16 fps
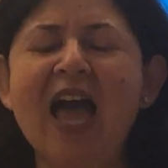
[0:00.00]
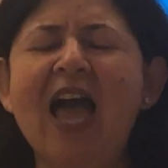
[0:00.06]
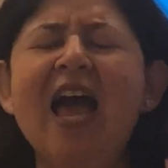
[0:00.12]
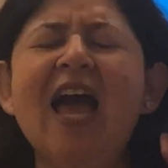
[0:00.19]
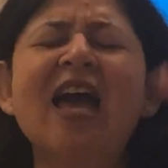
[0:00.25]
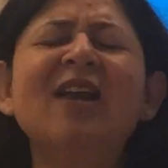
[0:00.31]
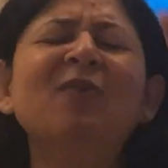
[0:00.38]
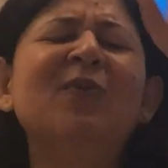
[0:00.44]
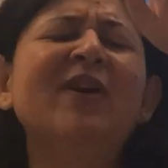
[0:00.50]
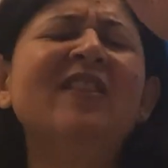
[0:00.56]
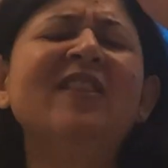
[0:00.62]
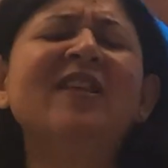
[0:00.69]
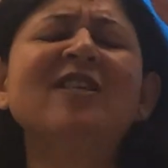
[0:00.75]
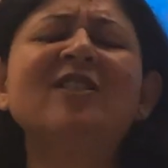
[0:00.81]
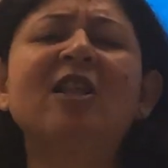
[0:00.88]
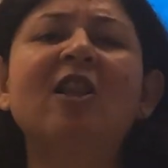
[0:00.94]
And when
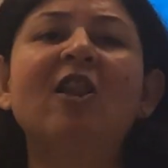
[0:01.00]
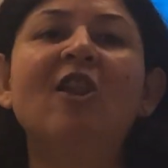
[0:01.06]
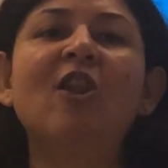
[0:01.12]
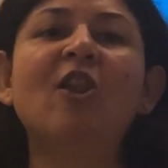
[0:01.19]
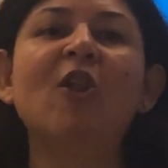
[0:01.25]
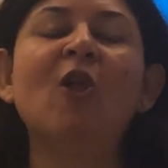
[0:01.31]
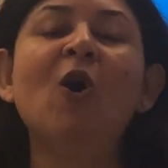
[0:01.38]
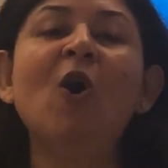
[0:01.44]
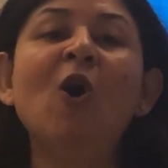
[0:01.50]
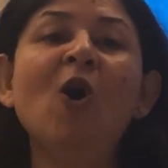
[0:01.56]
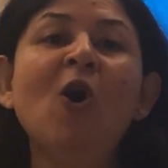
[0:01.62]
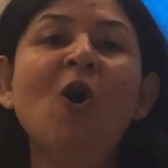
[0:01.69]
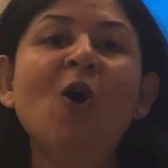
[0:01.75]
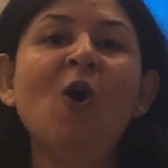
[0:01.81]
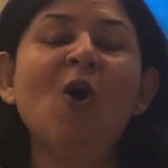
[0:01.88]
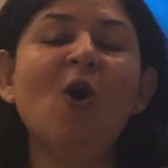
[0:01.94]
there's a
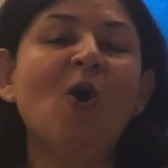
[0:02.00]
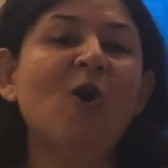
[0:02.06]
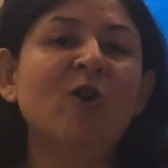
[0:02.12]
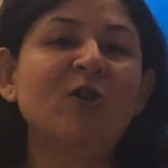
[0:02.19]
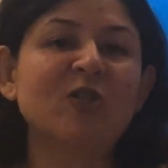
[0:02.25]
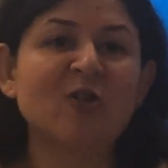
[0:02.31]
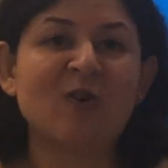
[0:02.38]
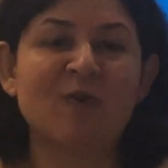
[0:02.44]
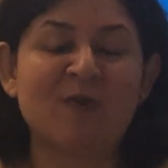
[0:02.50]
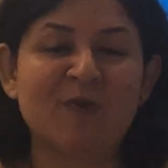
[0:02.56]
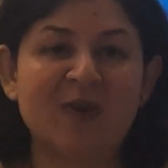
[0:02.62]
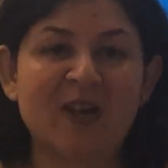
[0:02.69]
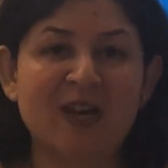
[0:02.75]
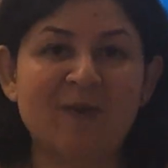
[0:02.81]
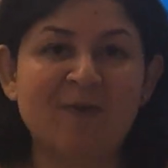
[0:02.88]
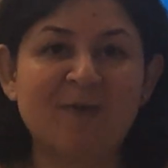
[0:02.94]
lot of
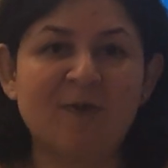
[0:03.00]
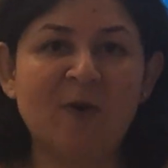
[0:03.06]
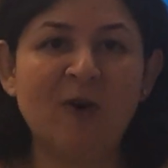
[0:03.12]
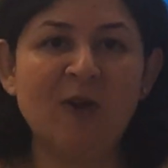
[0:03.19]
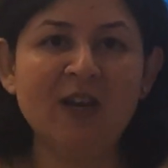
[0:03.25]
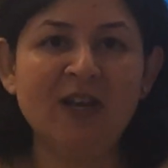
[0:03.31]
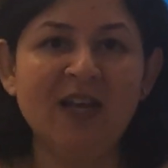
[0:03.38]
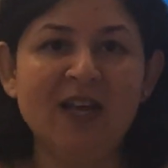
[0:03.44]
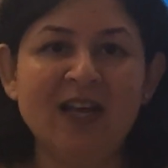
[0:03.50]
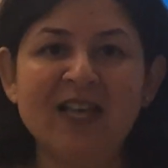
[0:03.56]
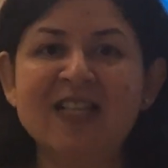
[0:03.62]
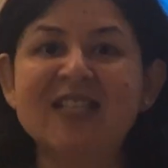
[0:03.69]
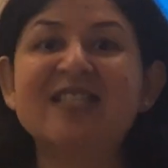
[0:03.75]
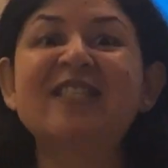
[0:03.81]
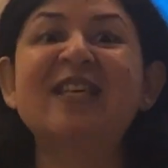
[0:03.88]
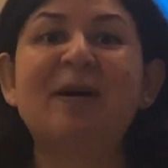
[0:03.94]
rainfall,
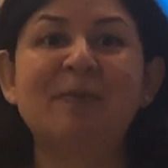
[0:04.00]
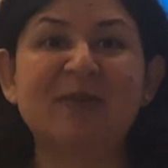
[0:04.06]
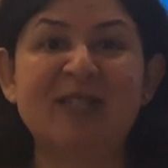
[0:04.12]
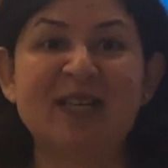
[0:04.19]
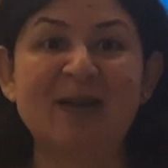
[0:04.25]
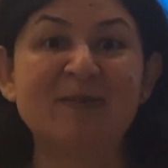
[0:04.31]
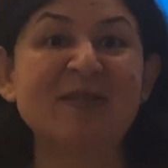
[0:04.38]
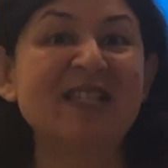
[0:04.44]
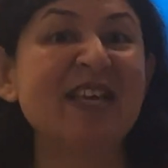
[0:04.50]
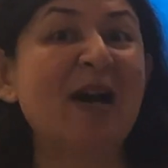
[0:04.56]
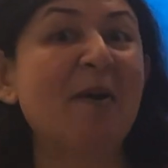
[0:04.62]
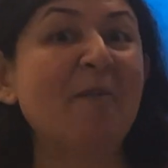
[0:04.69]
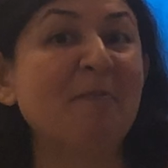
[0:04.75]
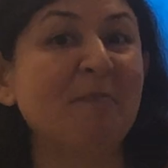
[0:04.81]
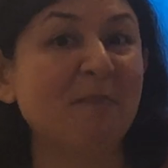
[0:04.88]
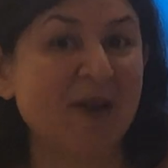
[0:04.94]
sometimes there
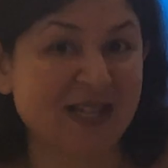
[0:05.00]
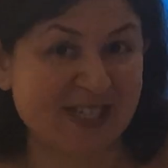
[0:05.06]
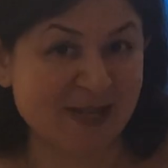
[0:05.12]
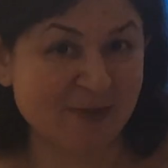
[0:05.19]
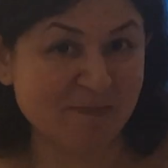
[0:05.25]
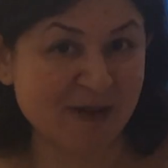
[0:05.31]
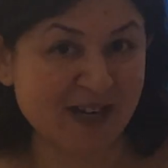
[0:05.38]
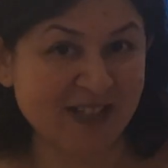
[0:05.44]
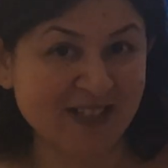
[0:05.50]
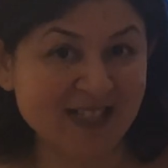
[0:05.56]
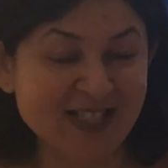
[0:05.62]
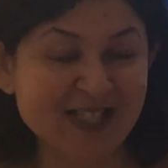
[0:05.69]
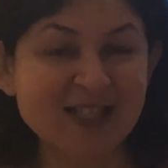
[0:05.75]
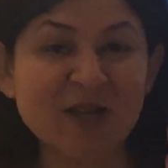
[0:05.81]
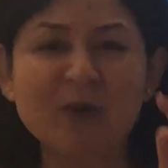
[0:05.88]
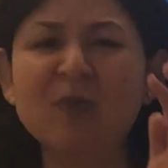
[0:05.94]
are muddy
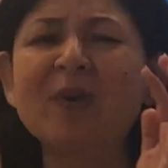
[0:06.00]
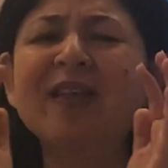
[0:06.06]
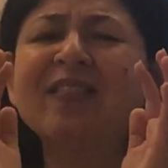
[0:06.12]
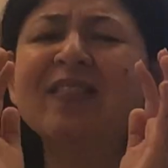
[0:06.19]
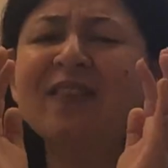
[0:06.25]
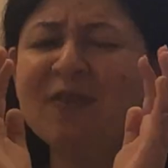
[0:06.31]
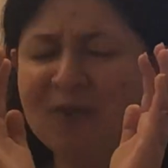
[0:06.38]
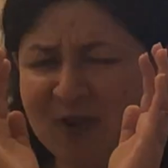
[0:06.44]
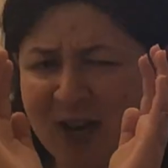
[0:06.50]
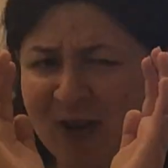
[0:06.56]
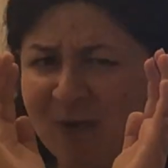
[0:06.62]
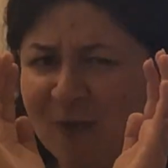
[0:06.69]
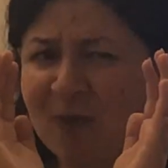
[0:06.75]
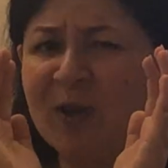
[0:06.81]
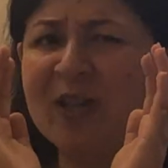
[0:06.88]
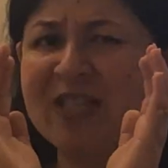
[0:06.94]
puddles when the
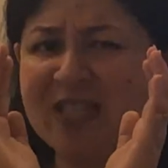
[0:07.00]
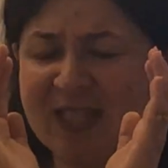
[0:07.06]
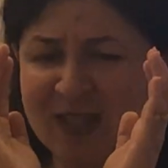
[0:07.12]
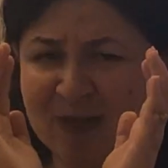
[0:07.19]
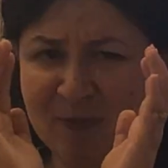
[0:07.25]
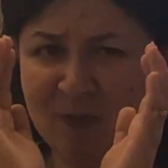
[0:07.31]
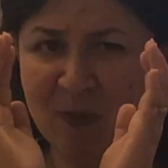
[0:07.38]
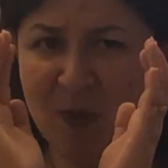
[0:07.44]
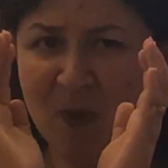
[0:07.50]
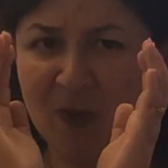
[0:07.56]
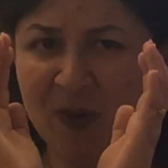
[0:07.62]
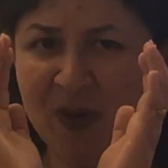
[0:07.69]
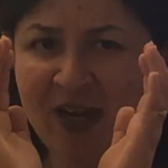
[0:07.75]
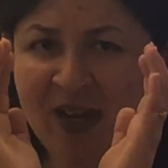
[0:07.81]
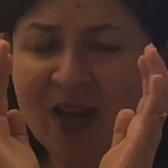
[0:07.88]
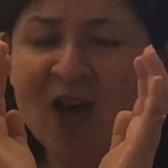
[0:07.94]
rainfall is small
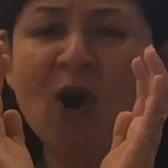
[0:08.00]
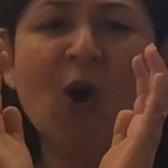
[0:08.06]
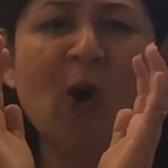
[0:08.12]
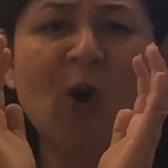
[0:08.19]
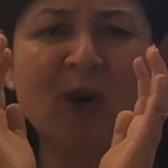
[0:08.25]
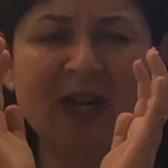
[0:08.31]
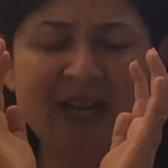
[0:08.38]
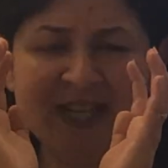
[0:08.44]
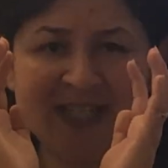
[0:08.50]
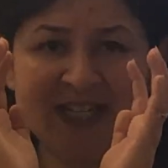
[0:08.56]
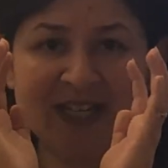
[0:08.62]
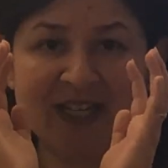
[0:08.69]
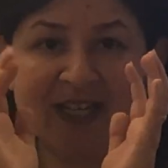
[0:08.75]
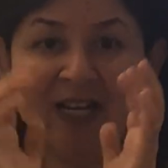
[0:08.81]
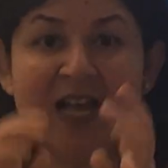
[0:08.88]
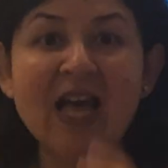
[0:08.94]
or
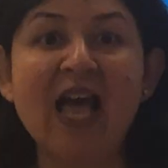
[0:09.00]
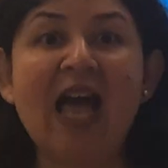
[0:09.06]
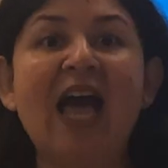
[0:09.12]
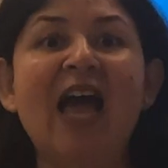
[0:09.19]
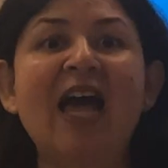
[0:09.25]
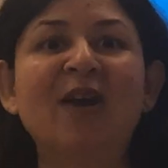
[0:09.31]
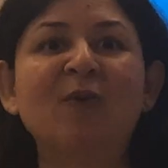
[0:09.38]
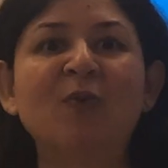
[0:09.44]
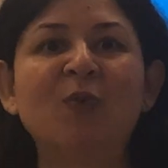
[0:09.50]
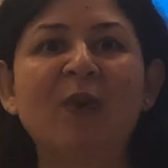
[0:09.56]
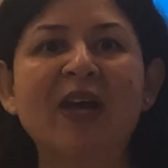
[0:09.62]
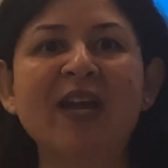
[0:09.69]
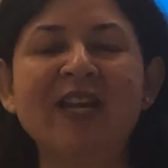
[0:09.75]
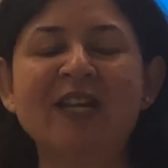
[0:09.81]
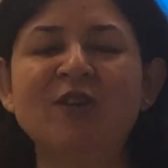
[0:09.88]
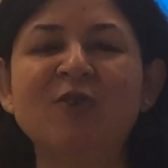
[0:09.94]
little, and
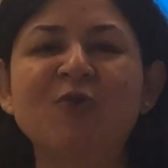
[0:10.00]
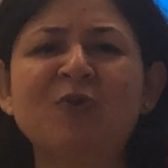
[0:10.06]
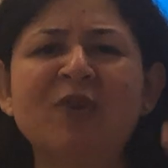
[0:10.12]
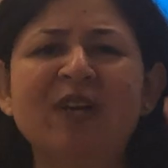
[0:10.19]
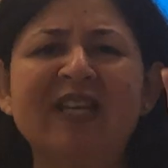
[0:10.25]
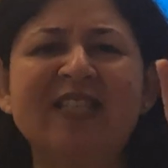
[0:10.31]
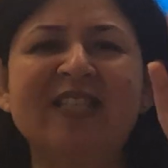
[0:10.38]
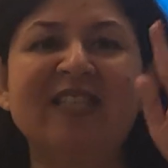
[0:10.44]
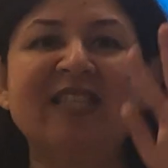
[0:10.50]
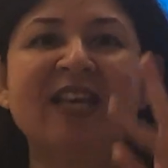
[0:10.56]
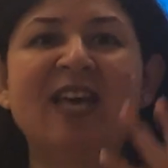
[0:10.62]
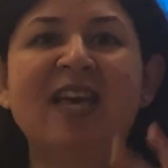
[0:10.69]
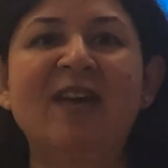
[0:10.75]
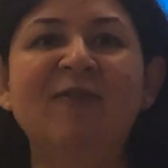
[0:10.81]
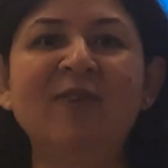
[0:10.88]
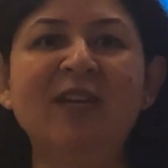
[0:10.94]
when it rains
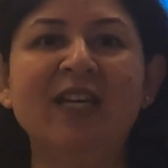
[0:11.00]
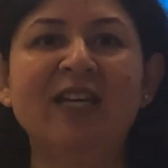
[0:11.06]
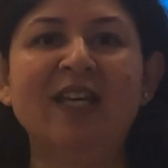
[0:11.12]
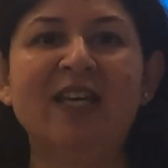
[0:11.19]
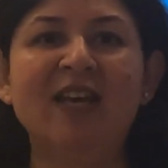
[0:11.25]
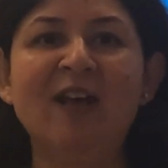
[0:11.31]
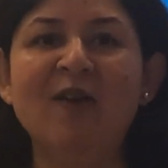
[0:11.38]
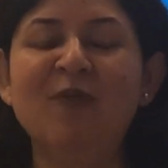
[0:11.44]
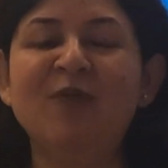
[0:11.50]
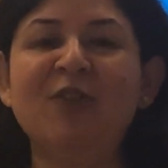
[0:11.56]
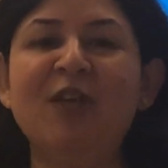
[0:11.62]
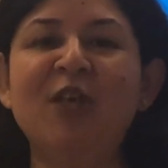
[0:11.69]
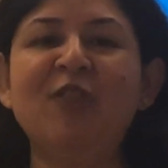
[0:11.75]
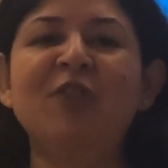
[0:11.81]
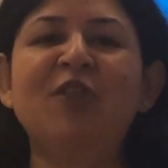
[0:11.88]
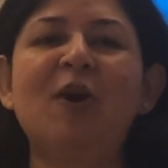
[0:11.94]
heavily,
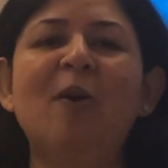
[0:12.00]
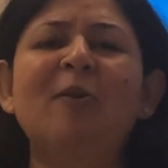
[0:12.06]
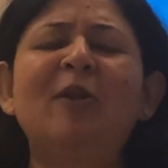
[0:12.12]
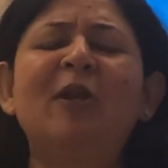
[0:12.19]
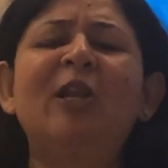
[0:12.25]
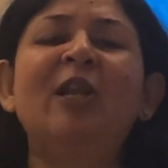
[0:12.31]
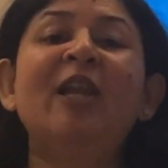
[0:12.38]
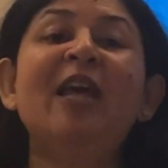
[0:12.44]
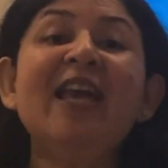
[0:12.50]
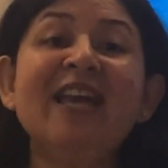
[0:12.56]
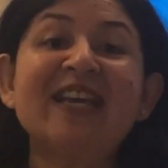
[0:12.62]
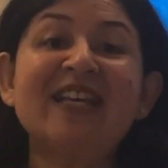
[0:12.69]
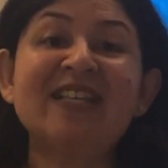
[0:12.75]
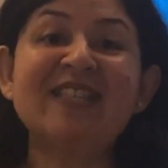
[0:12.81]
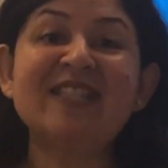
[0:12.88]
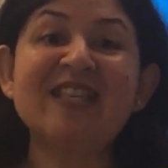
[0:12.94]
then there are
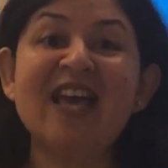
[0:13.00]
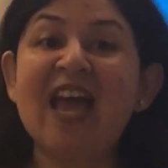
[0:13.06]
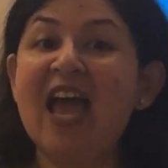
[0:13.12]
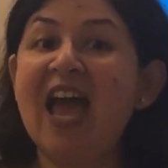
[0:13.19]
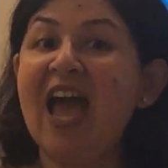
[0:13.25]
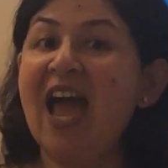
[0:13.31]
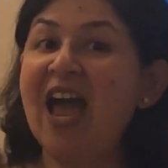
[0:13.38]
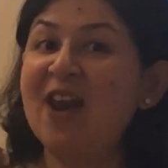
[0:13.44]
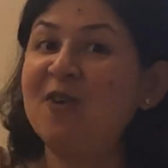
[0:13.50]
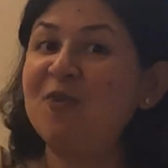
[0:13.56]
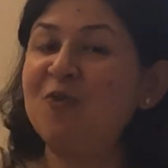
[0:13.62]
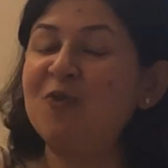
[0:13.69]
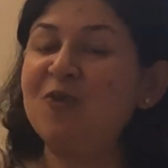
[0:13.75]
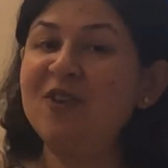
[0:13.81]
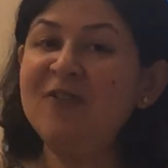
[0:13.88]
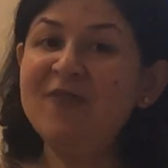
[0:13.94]
lakes
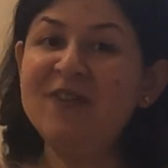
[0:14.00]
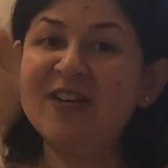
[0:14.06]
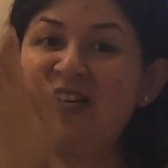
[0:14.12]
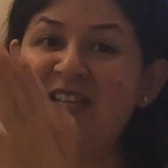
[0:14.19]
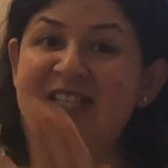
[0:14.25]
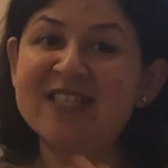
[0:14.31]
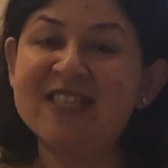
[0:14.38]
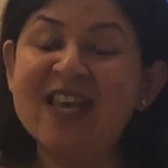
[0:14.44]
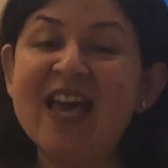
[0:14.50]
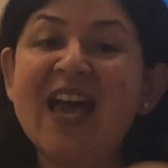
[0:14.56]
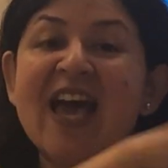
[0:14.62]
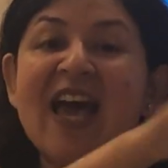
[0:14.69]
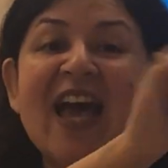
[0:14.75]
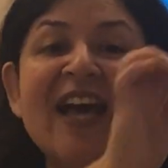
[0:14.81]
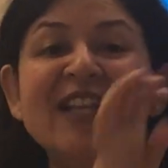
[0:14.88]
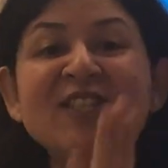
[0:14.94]
and rivers
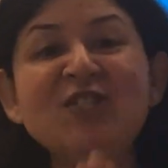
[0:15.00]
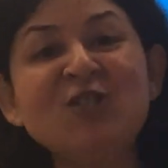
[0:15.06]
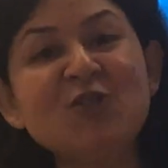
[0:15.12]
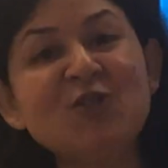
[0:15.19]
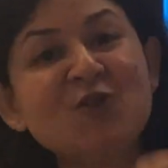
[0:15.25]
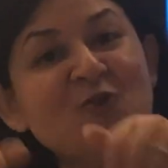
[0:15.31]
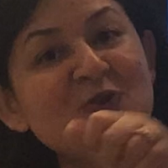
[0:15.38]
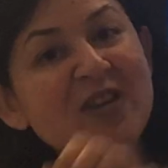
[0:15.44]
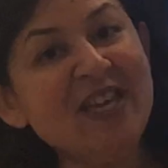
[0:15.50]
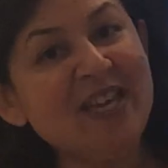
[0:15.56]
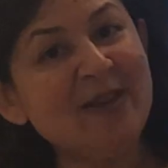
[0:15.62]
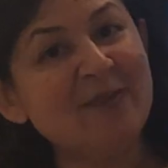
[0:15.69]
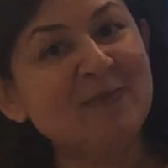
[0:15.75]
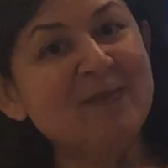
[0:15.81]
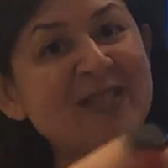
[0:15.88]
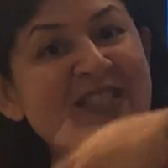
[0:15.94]
and
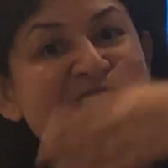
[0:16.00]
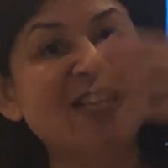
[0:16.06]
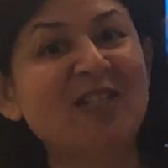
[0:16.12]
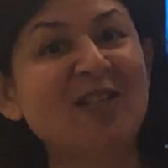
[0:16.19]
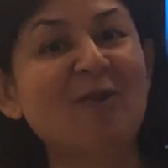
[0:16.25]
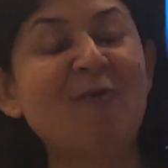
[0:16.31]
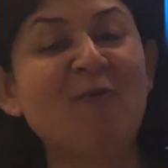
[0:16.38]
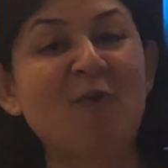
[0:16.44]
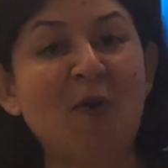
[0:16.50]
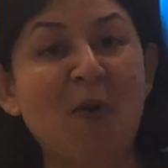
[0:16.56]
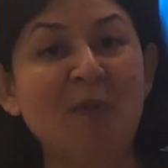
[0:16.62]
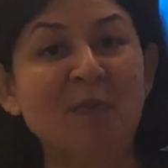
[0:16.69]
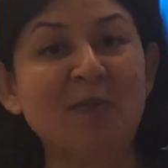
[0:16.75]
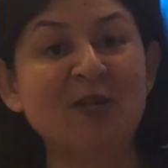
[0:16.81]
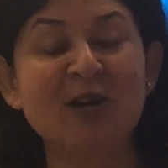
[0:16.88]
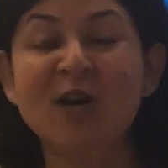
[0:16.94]
streams that are
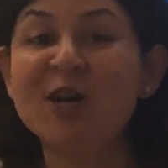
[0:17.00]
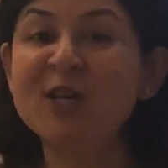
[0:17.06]
formed.